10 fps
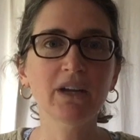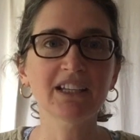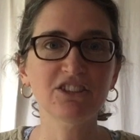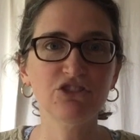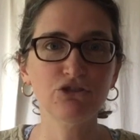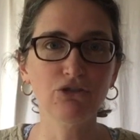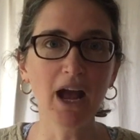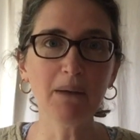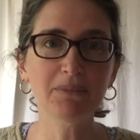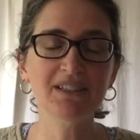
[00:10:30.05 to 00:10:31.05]
gets
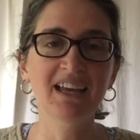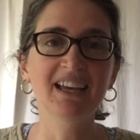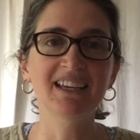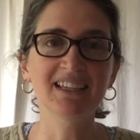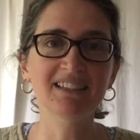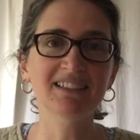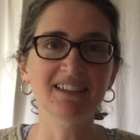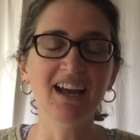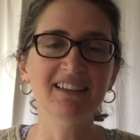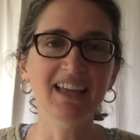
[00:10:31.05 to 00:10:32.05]
trapped
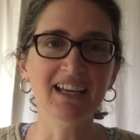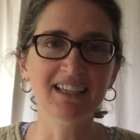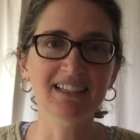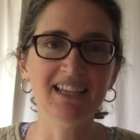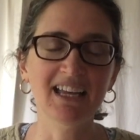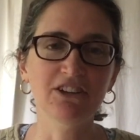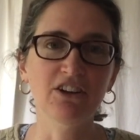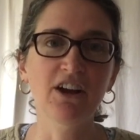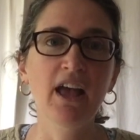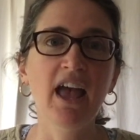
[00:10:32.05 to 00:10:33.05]
inside that container,